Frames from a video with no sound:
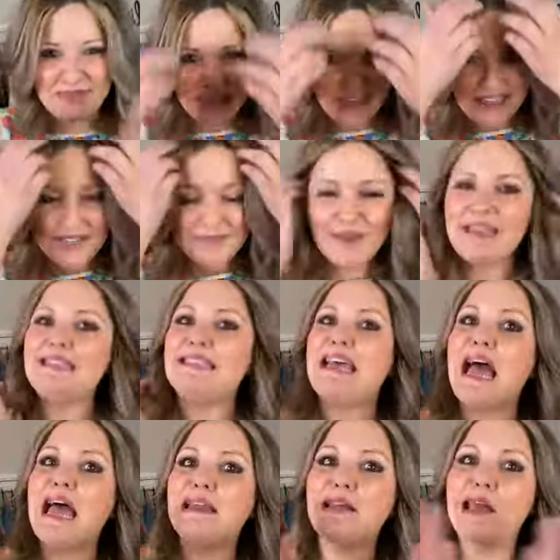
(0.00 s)
medium 8,
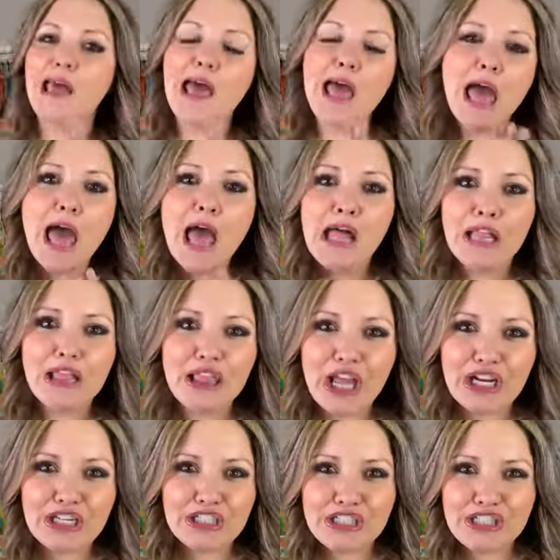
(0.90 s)
10,
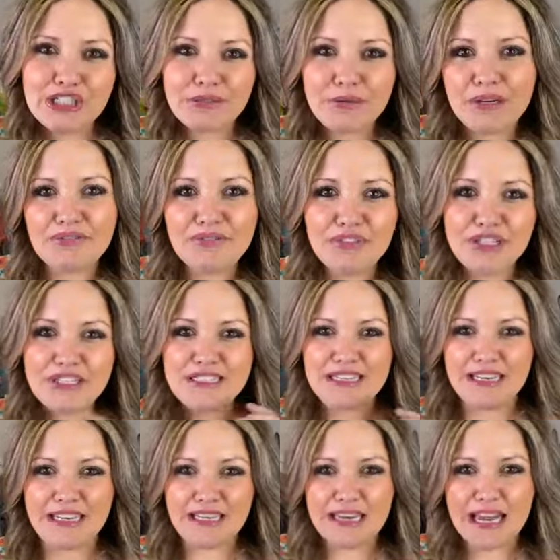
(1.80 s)
large 12,
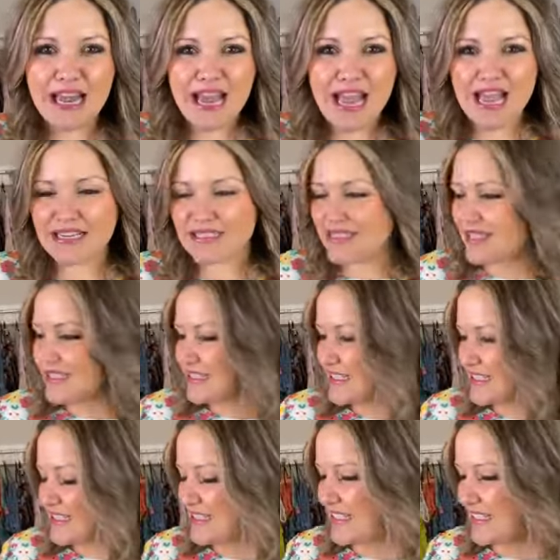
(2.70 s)
14, XL
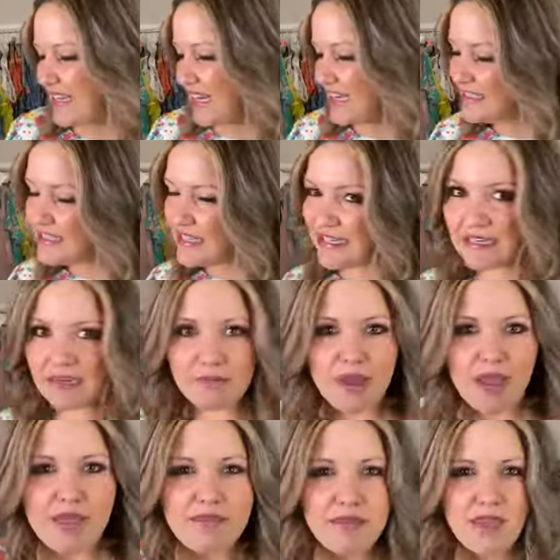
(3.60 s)
16, 18. I'm
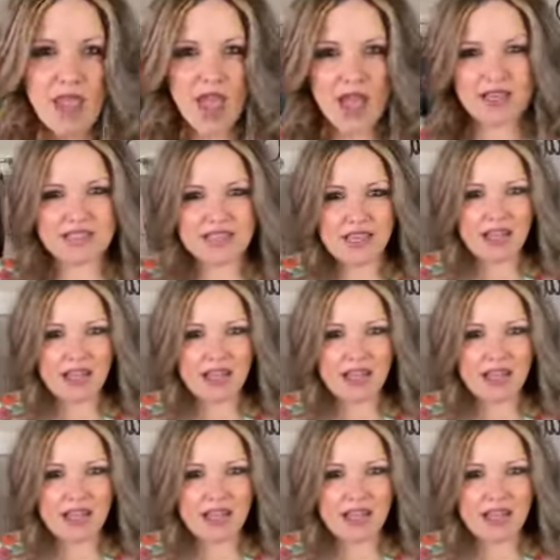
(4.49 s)
in the XL